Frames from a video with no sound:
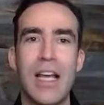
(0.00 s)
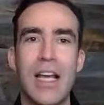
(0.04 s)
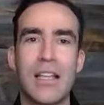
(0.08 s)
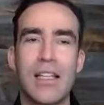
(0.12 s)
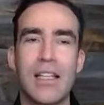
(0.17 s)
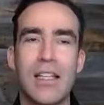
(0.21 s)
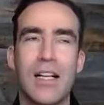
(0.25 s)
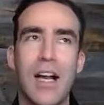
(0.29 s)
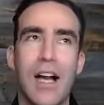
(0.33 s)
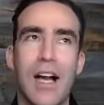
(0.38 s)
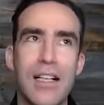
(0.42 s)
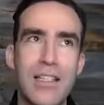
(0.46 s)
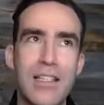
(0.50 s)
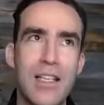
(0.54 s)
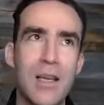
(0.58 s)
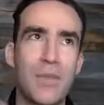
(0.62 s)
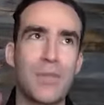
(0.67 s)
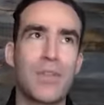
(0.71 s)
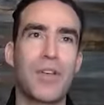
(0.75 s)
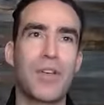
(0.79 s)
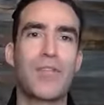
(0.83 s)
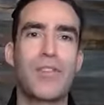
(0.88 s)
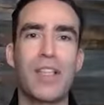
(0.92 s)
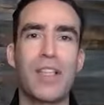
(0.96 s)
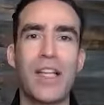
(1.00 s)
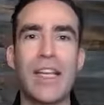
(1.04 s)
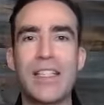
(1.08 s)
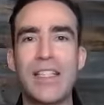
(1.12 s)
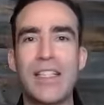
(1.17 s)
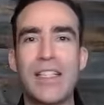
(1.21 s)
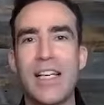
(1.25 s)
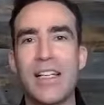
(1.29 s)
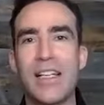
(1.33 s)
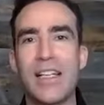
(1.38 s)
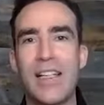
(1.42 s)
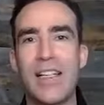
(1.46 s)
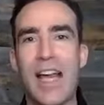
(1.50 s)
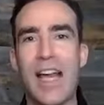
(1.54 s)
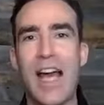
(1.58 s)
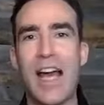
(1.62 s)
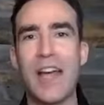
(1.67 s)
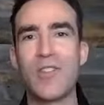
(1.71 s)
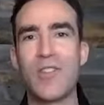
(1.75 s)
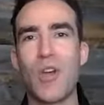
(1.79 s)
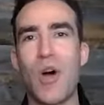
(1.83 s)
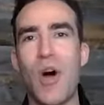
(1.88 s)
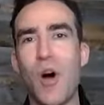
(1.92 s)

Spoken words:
the concept of LinkedIn has